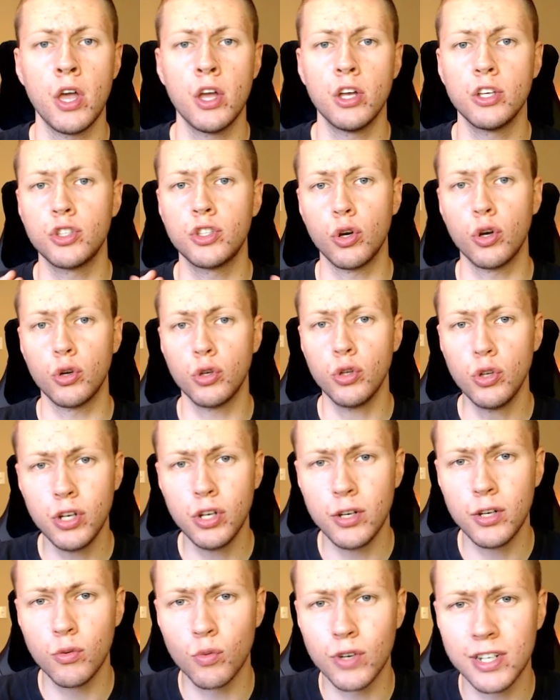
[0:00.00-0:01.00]
So
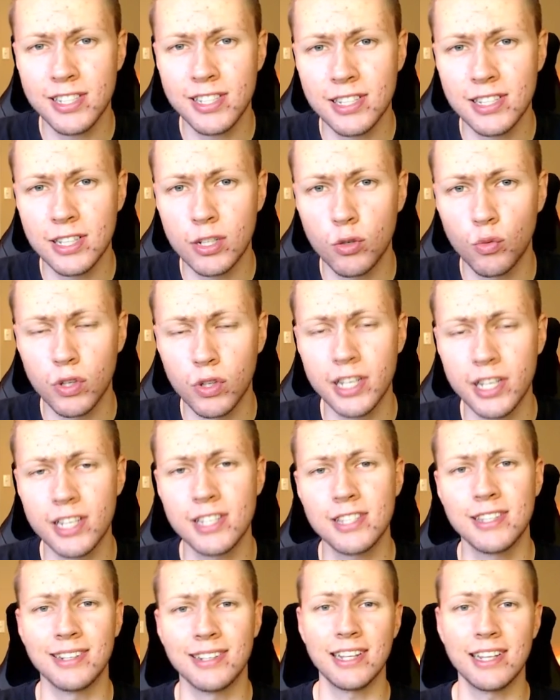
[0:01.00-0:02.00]
Unity recently
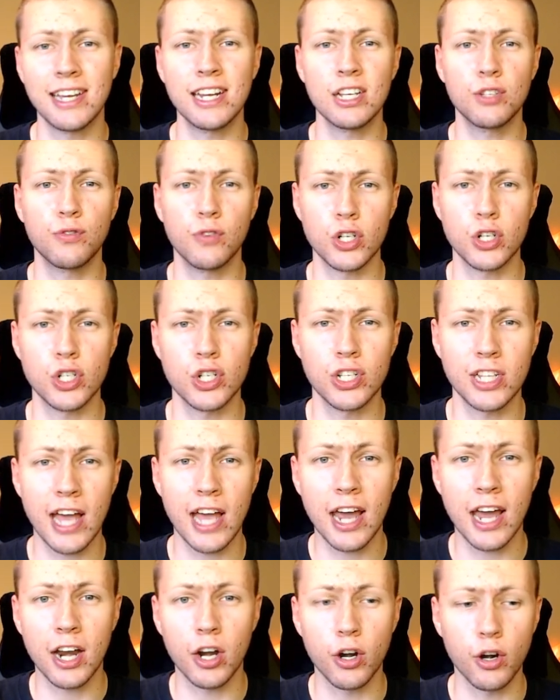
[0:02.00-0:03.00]
released the latest version of the
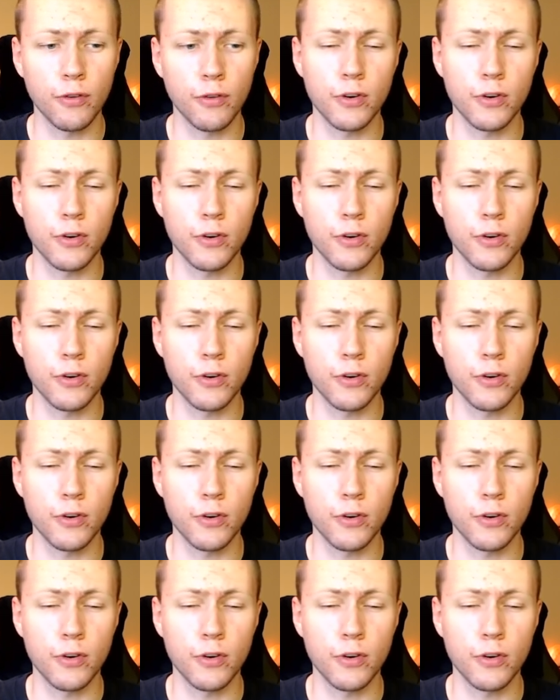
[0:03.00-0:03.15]
editor,